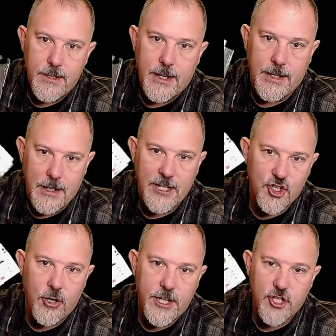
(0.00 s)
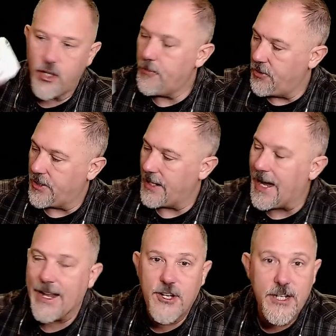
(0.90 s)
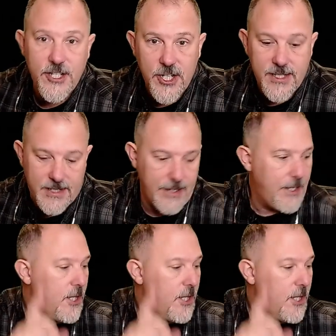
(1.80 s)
an electronic trip unit, I could adjust it.